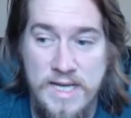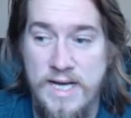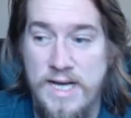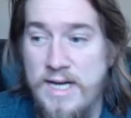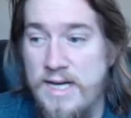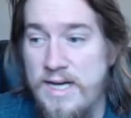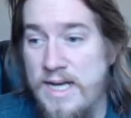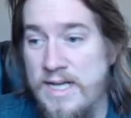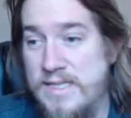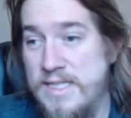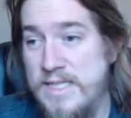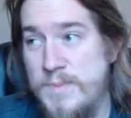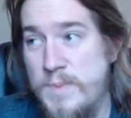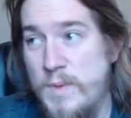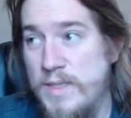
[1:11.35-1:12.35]
At
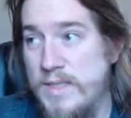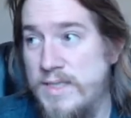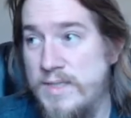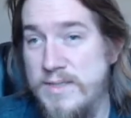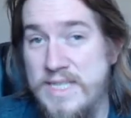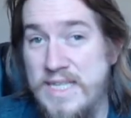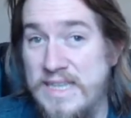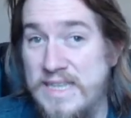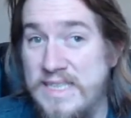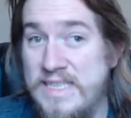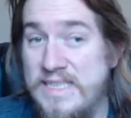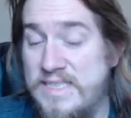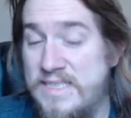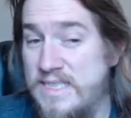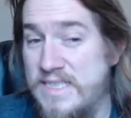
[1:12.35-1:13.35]
this point, there's at least